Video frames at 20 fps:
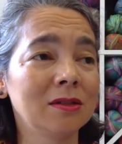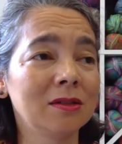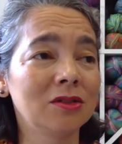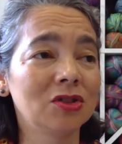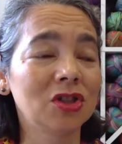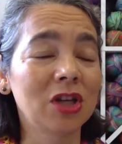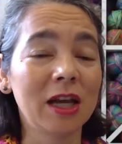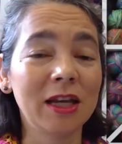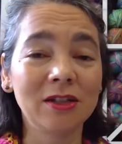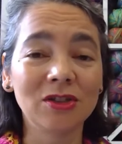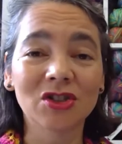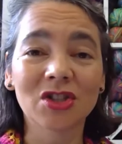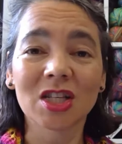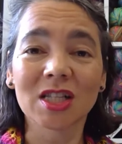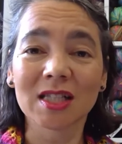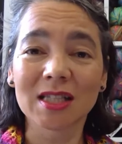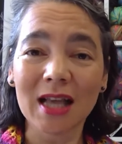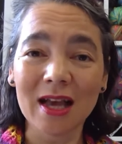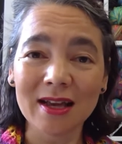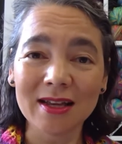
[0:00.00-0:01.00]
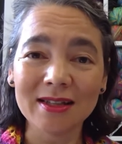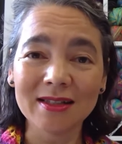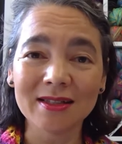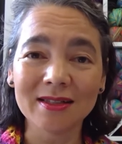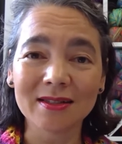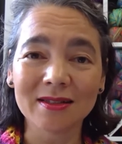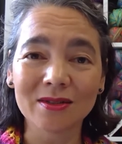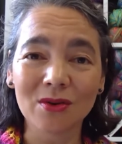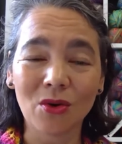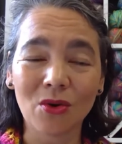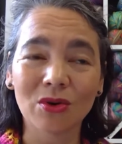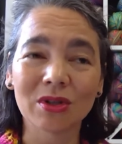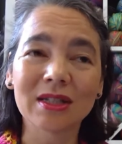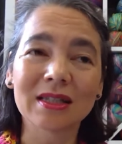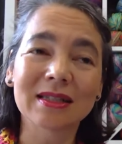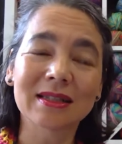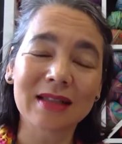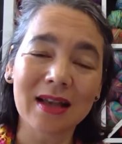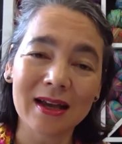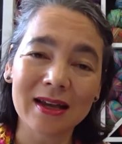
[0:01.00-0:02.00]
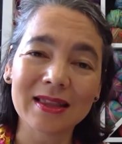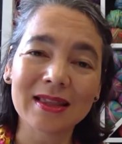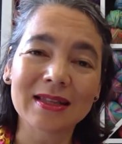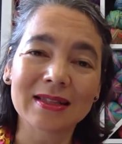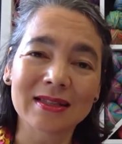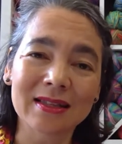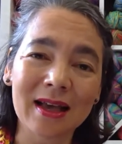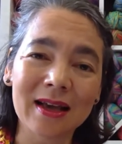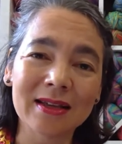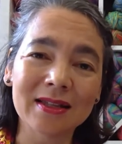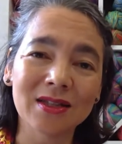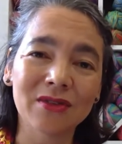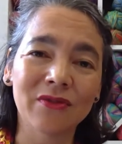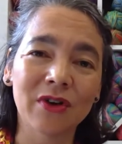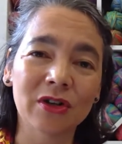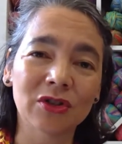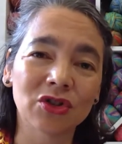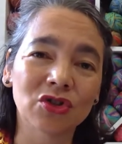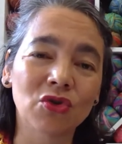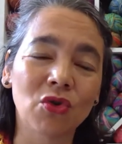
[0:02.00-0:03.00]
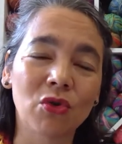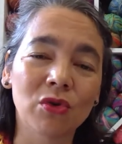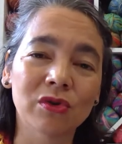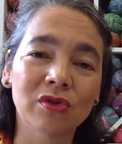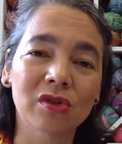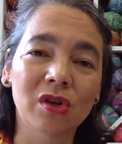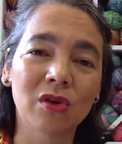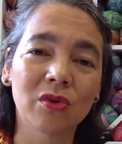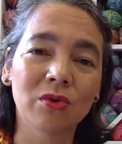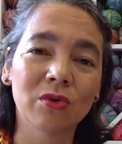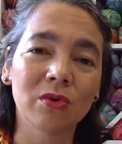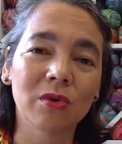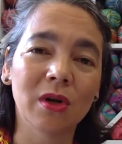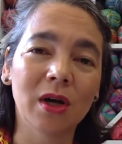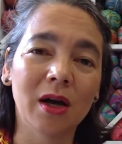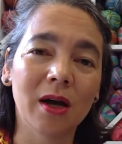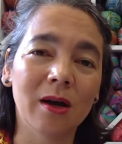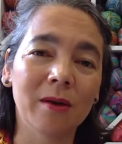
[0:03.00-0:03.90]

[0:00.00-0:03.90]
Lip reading: change the size or decide the size of our shawl. So